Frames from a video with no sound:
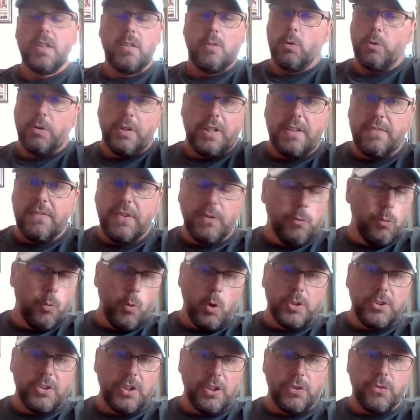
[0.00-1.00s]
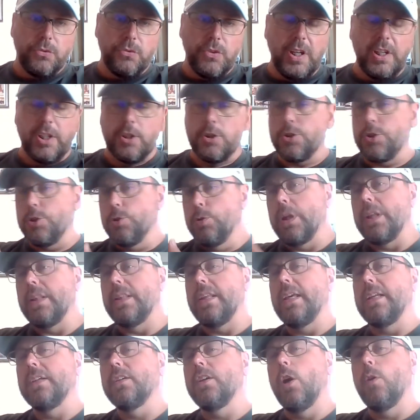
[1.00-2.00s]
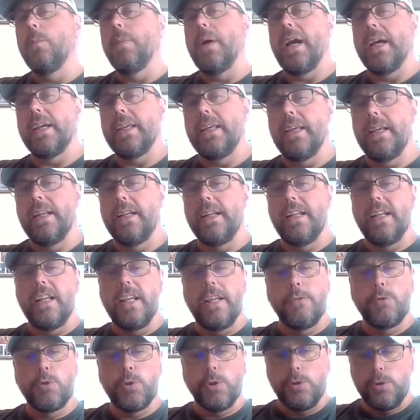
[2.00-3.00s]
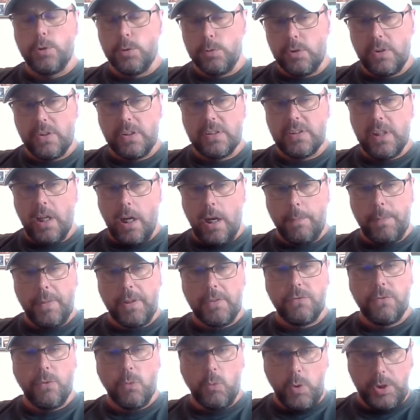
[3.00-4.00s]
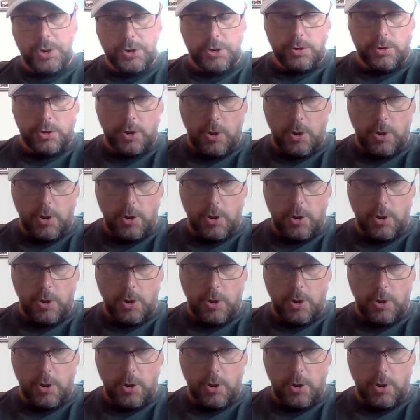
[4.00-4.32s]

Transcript: or even once it's finished, you can then go back in and introduce the topic for which you're